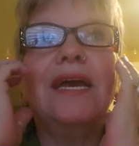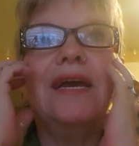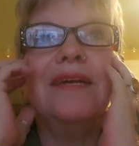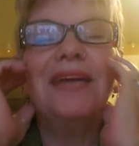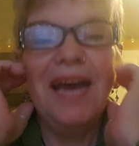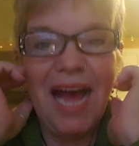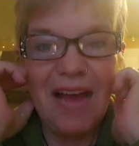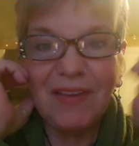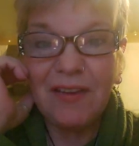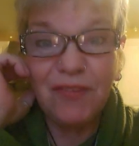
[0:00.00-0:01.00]
And
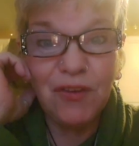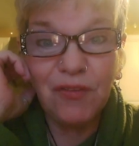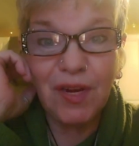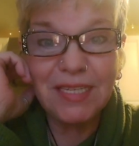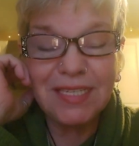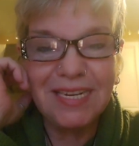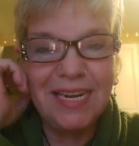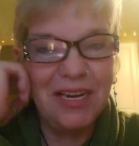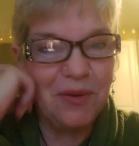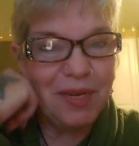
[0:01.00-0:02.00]
I've had a few friends in
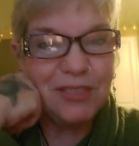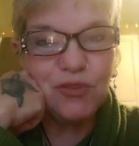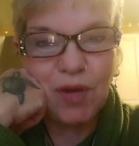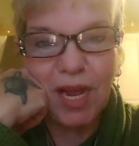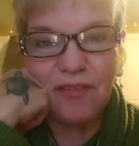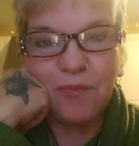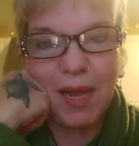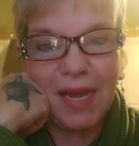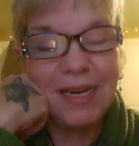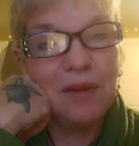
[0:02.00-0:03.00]
the area drive by.